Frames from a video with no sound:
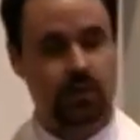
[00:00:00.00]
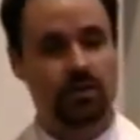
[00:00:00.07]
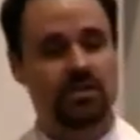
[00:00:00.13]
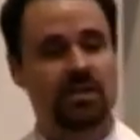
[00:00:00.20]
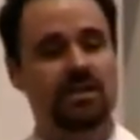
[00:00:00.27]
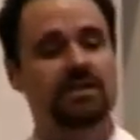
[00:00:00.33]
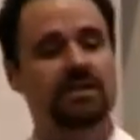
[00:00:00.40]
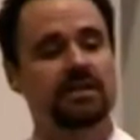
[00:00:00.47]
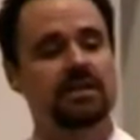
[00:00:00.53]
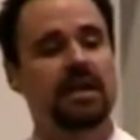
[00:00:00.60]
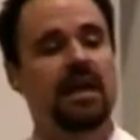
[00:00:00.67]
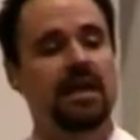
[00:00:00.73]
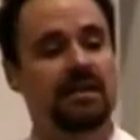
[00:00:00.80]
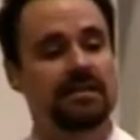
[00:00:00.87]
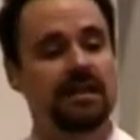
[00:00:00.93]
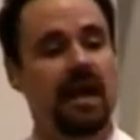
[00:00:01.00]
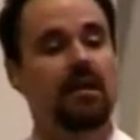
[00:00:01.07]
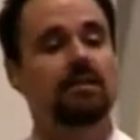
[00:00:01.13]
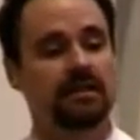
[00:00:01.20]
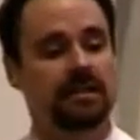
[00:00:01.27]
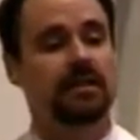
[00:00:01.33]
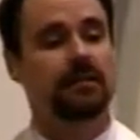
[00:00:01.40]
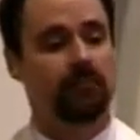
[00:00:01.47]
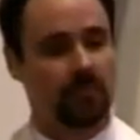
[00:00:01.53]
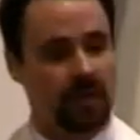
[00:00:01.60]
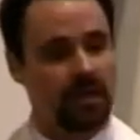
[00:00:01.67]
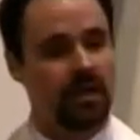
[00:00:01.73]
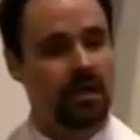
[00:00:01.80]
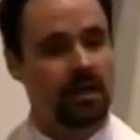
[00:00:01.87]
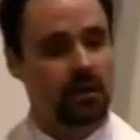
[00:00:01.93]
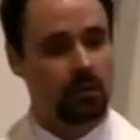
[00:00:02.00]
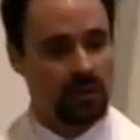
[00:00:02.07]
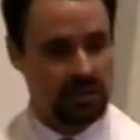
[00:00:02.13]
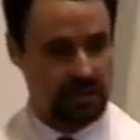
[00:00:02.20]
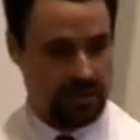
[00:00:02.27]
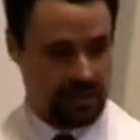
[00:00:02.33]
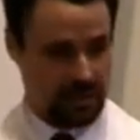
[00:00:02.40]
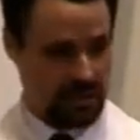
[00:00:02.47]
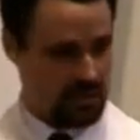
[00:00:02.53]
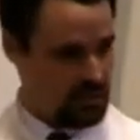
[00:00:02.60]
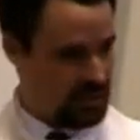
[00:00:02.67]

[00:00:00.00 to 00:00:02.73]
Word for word: So Jesus tells him what to think.